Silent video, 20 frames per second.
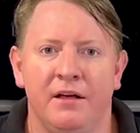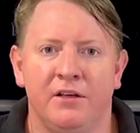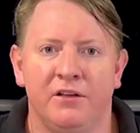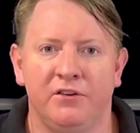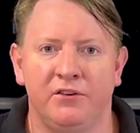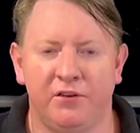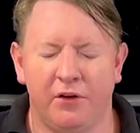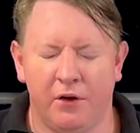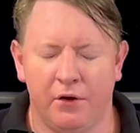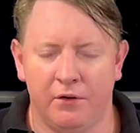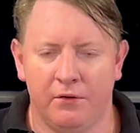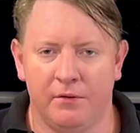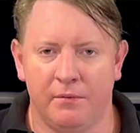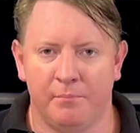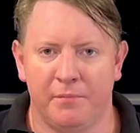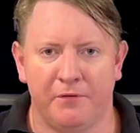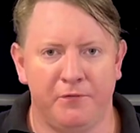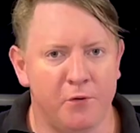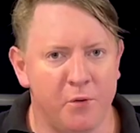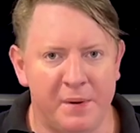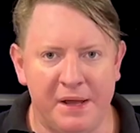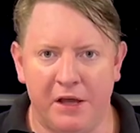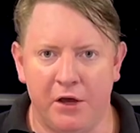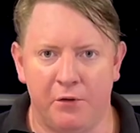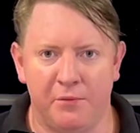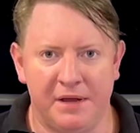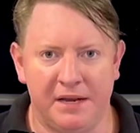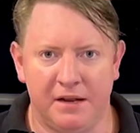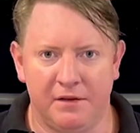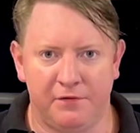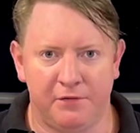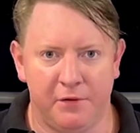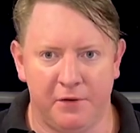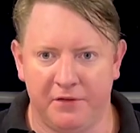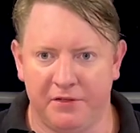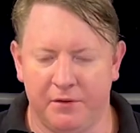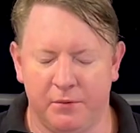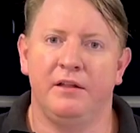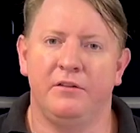So before we go any further,